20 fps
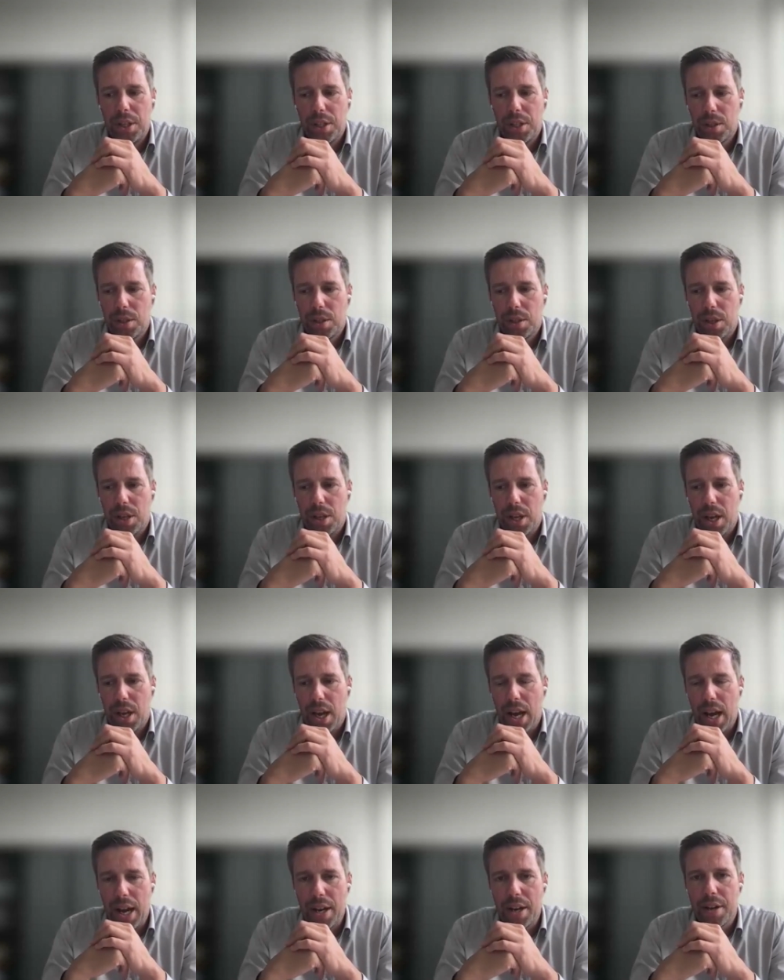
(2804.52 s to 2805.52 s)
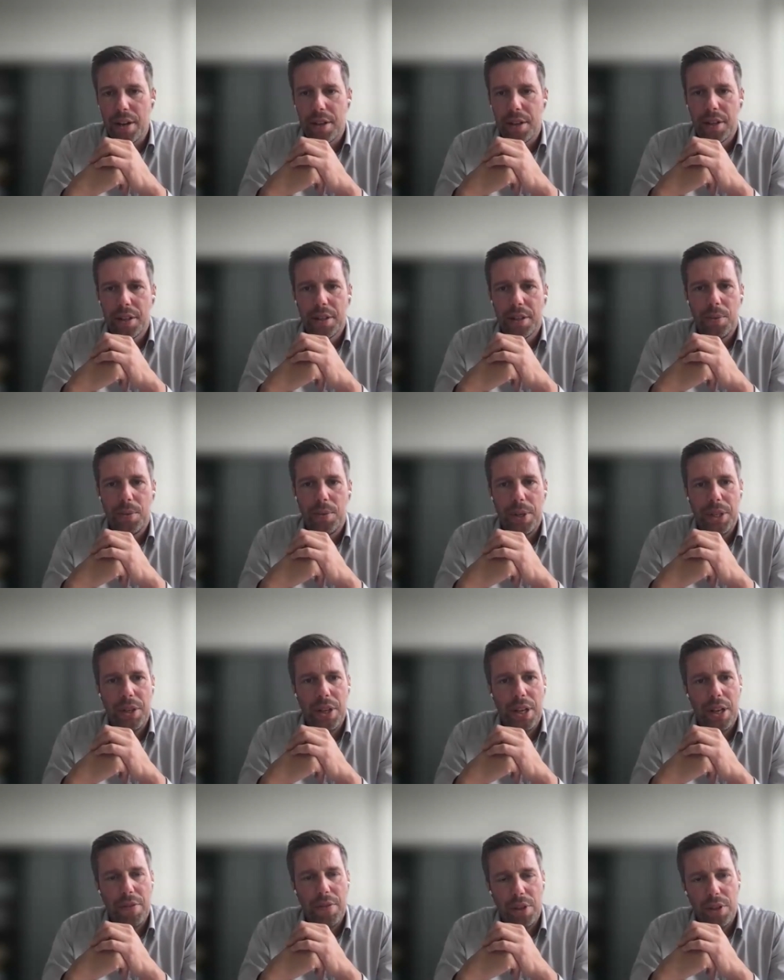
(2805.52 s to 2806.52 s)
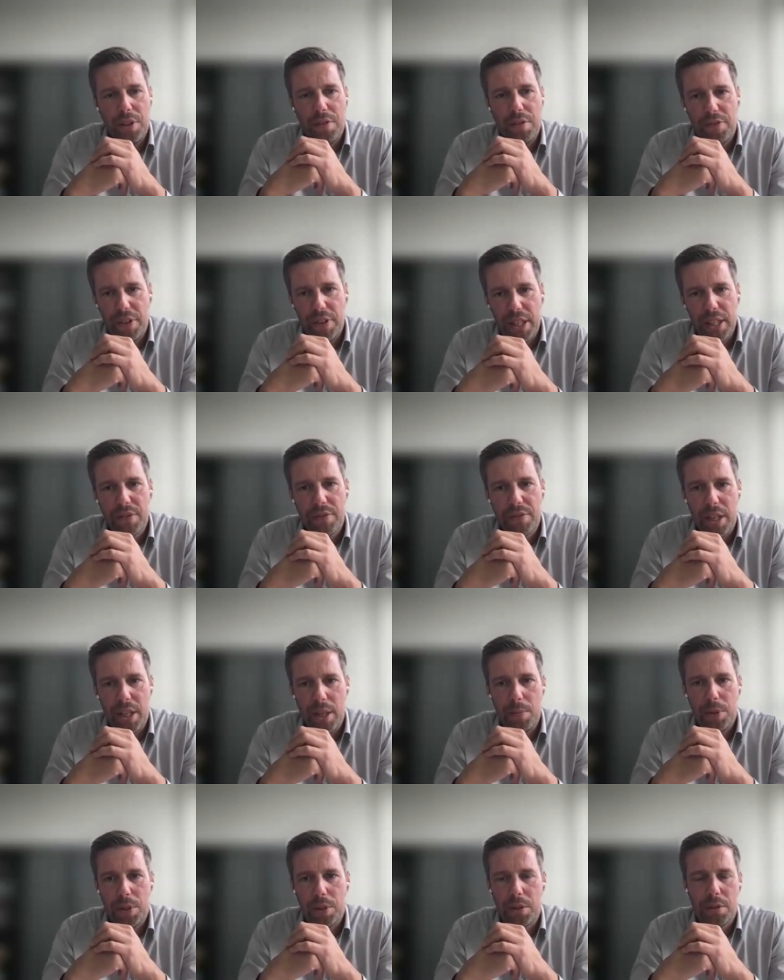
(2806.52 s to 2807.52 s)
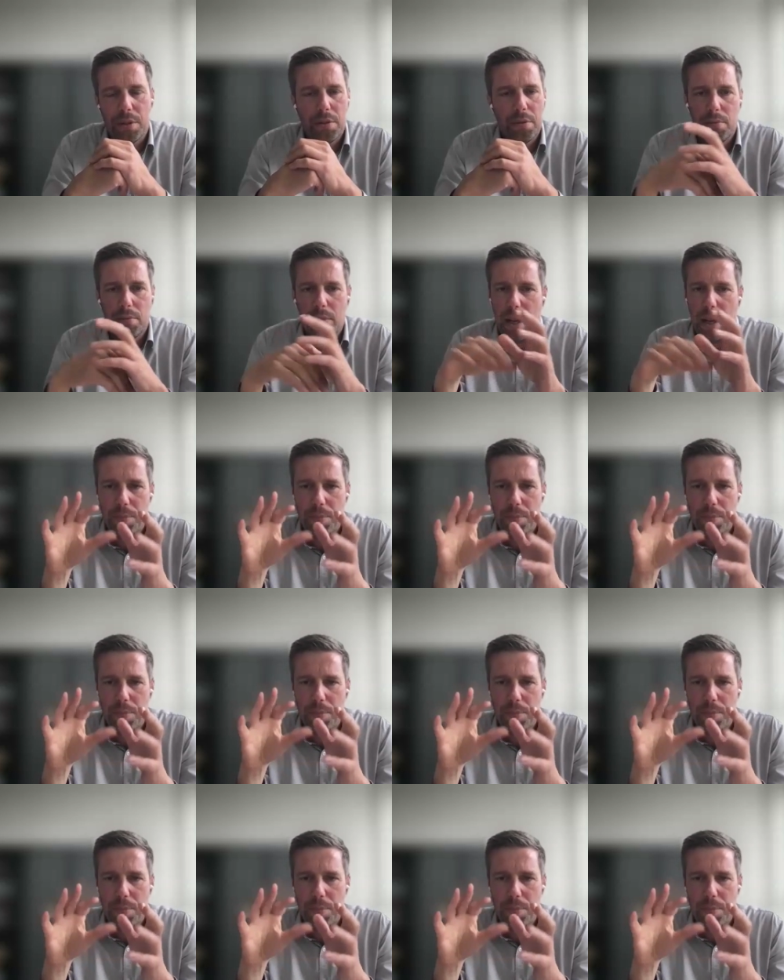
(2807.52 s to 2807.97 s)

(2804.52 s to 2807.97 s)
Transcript: is higher when you have a lot of fast fibers.